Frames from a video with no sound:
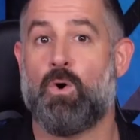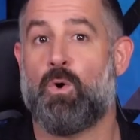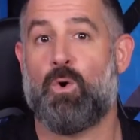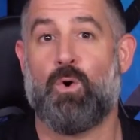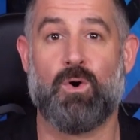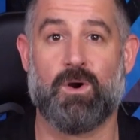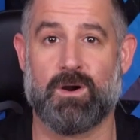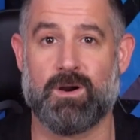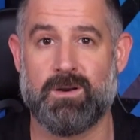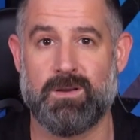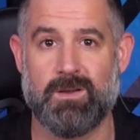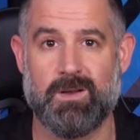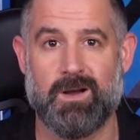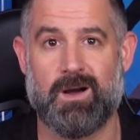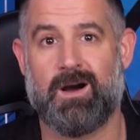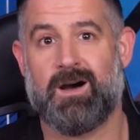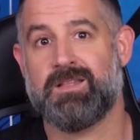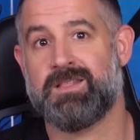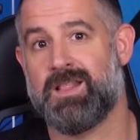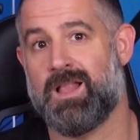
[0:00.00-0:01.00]
Or
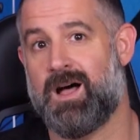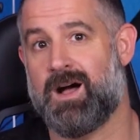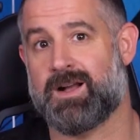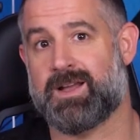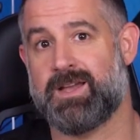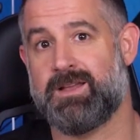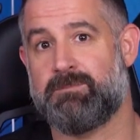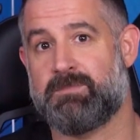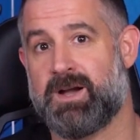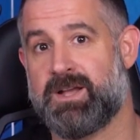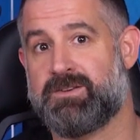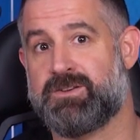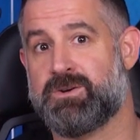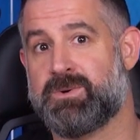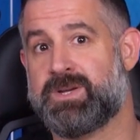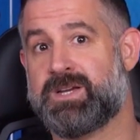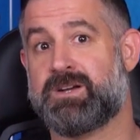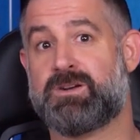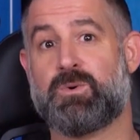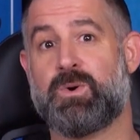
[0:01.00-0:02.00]
unlock it by
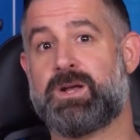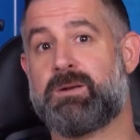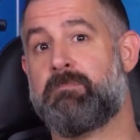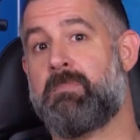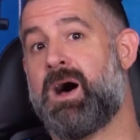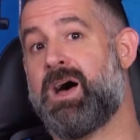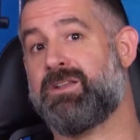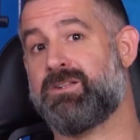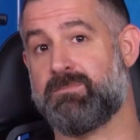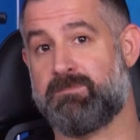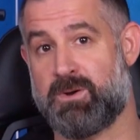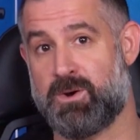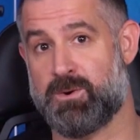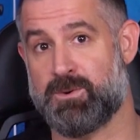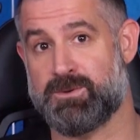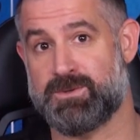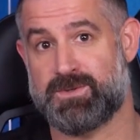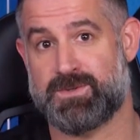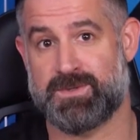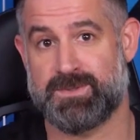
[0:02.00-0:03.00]
doing a quick model
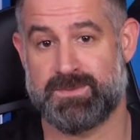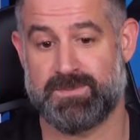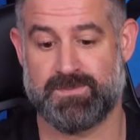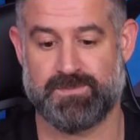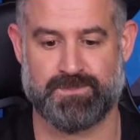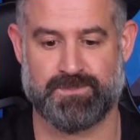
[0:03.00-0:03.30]
pose.